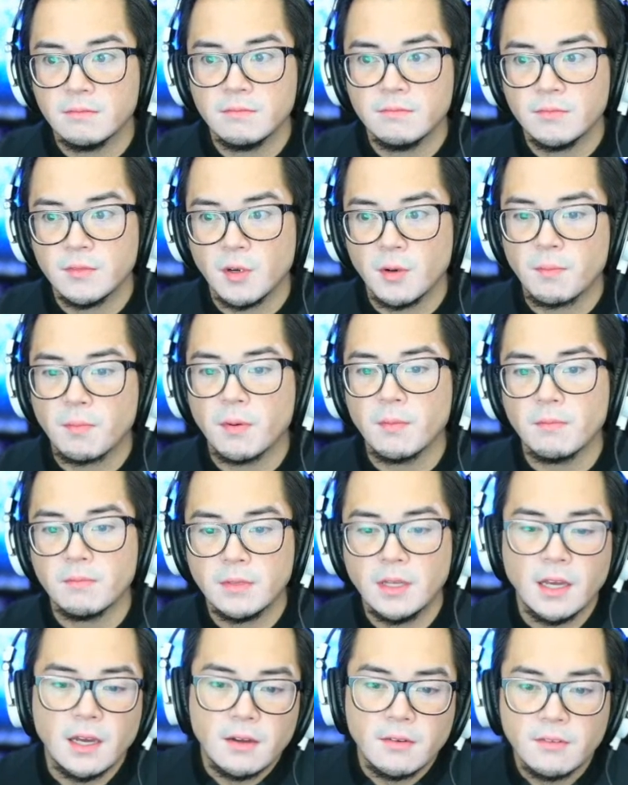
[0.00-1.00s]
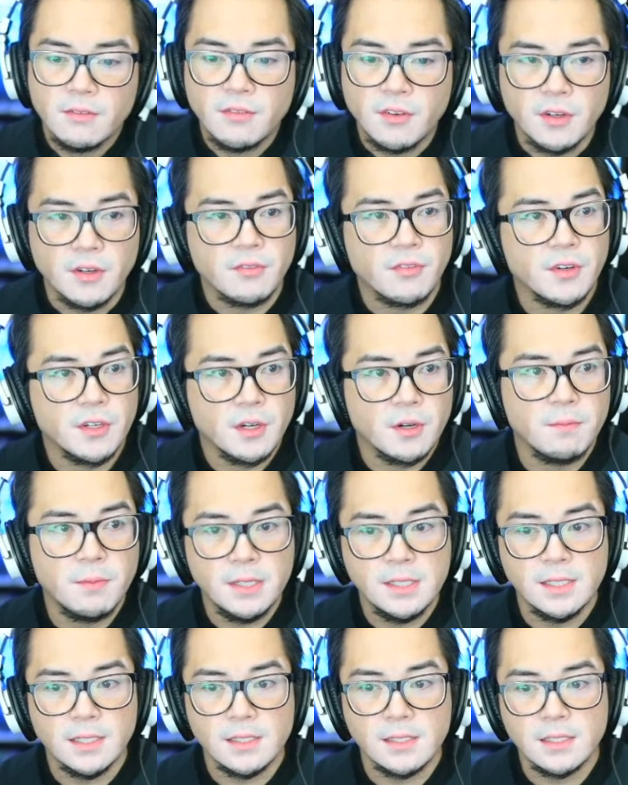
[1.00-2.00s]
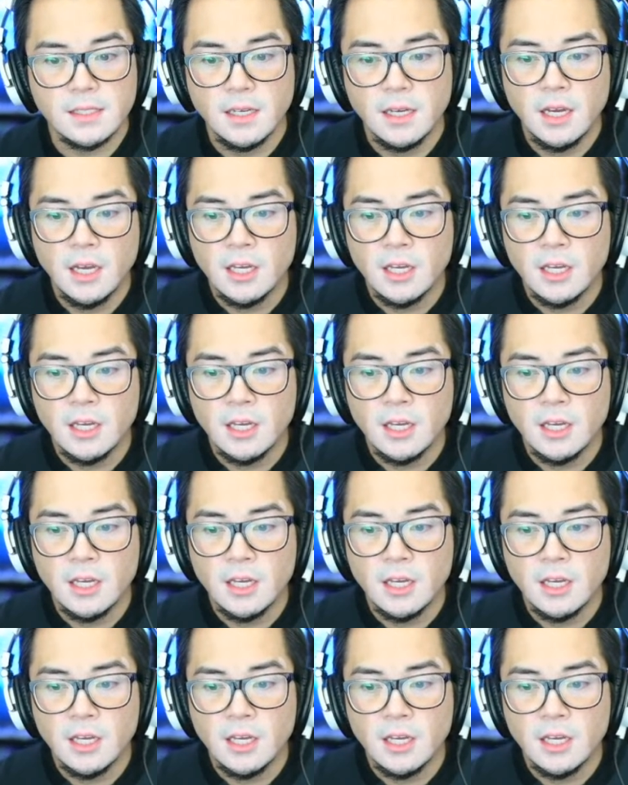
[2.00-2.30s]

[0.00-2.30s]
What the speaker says: for your business.